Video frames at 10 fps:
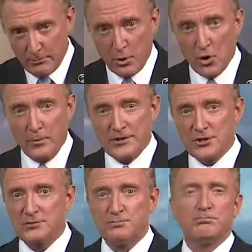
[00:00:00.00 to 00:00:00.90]
Boom, it
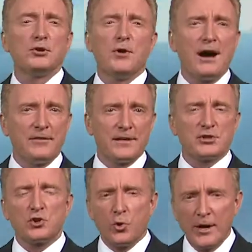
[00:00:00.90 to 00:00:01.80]
just blew out this
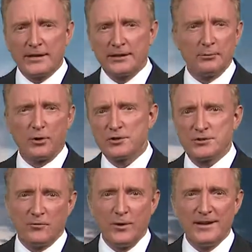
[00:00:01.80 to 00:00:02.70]
quick little burst
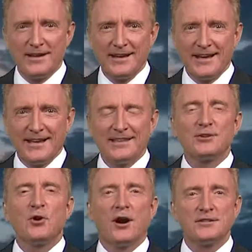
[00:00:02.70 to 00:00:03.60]
of wind that
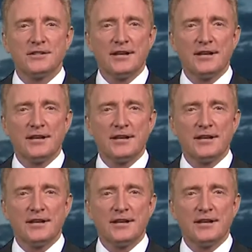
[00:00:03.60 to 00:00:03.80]
caused the